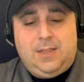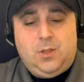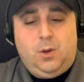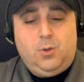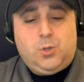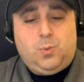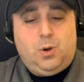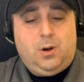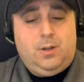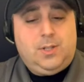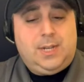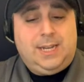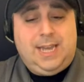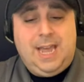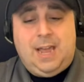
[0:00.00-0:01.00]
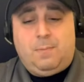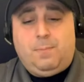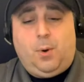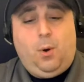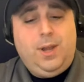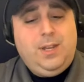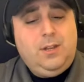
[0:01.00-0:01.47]
And those words,
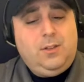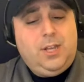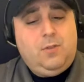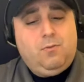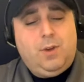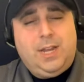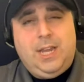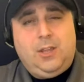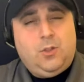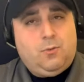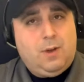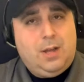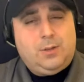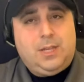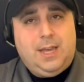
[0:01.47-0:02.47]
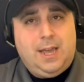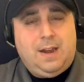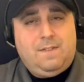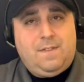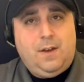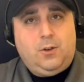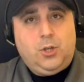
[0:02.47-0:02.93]
again, pointedly ringing throughout the
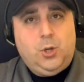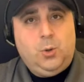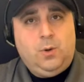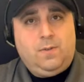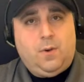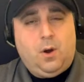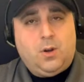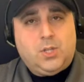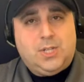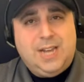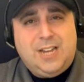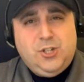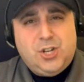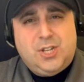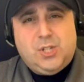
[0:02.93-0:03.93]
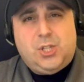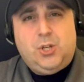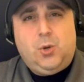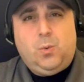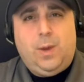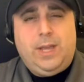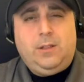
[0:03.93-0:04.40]
NFL universe, not just
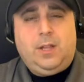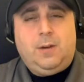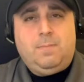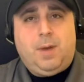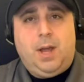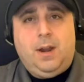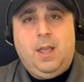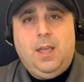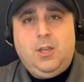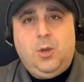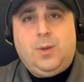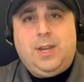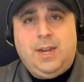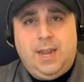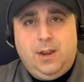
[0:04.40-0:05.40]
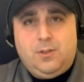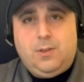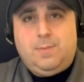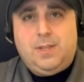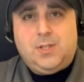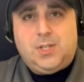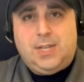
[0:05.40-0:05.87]
in New England, but you can hear
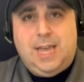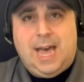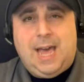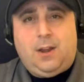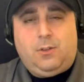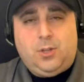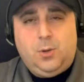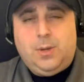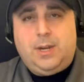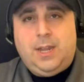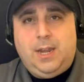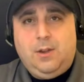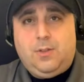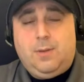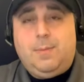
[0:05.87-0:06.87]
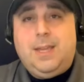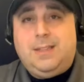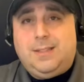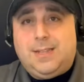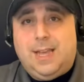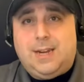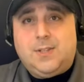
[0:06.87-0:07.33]
them in Seattle. You can hear them
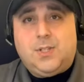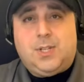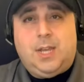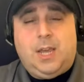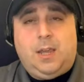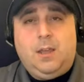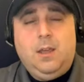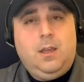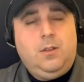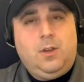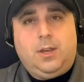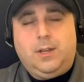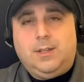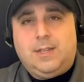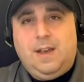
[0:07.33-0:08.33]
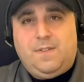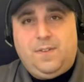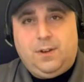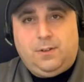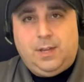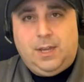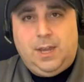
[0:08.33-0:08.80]
in Tennessee. You can
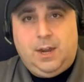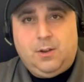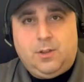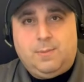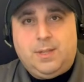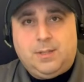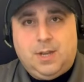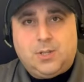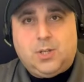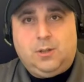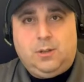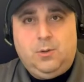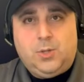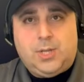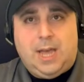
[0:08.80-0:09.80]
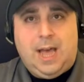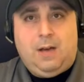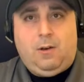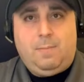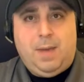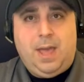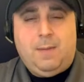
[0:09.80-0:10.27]
definitely hear them in Tuscaloosa,
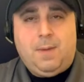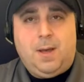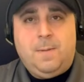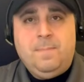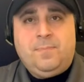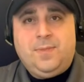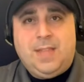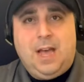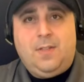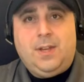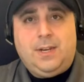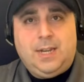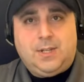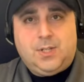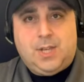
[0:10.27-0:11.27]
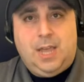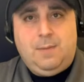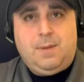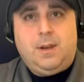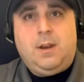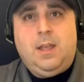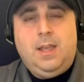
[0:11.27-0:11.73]
Alabama, now that Nick
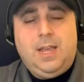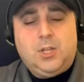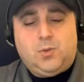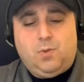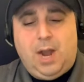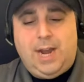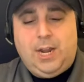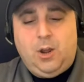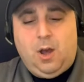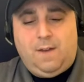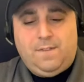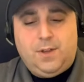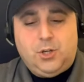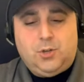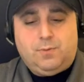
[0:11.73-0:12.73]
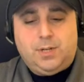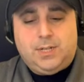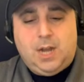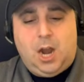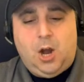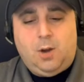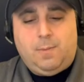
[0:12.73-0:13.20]
Saban is riding off into
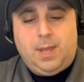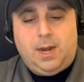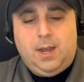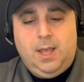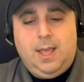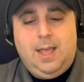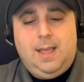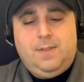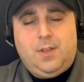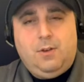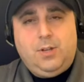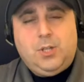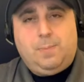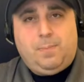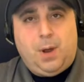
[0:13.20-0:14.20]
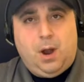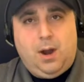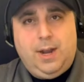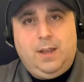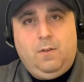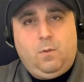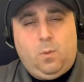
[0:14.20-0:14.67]
retirement. There is a
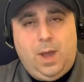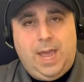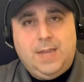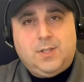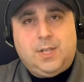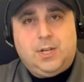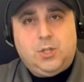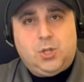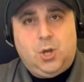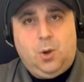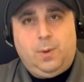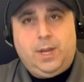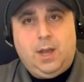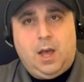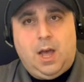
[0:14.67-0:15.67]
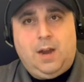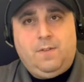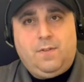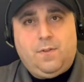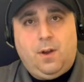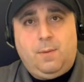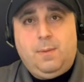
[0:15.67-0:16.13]
parting of ways that is going
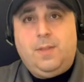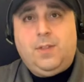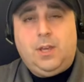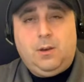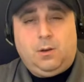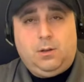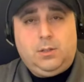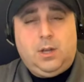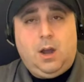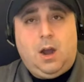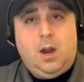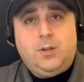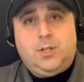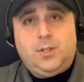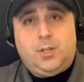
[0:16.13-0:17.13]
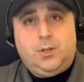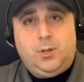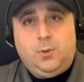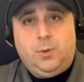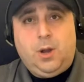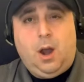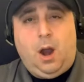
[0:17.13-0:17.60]
on from the old guard to the
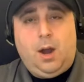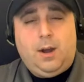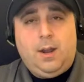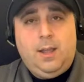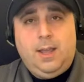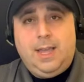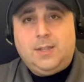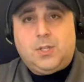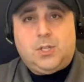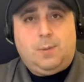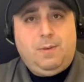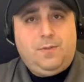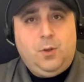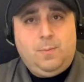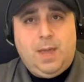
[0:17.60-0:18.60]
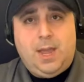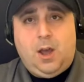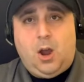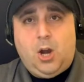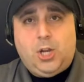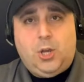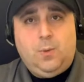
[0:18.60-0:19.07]
new guard. And some of you may
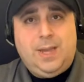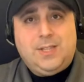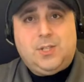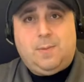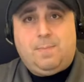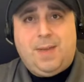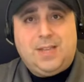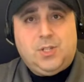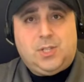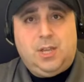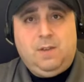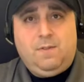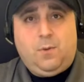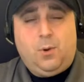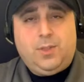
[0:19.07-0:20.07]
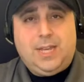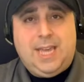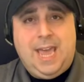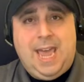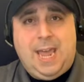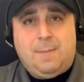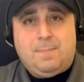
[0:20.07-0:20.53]
argue it's the best thing for the
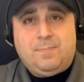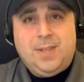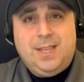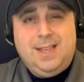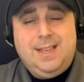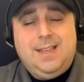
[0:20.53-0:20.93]
game.